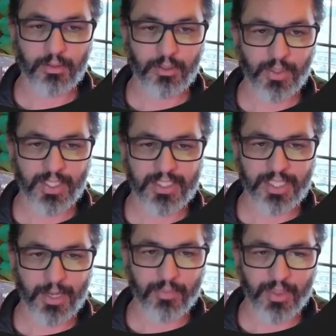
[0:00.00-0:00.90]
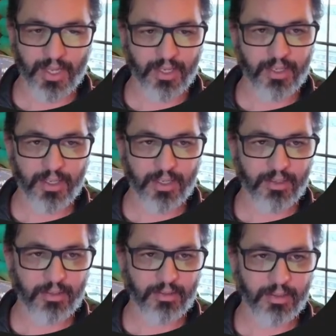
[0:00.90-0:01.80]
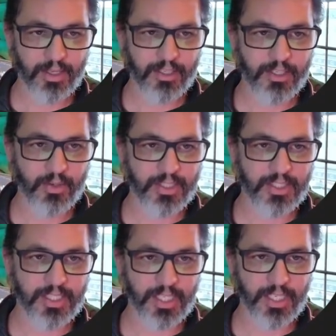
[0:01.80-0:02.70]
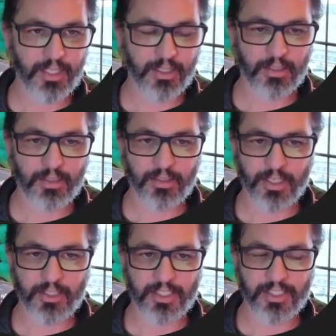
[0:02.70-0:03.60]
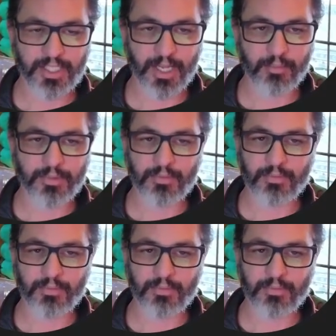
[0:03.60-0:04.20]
doing the same thing. And you can see here's the same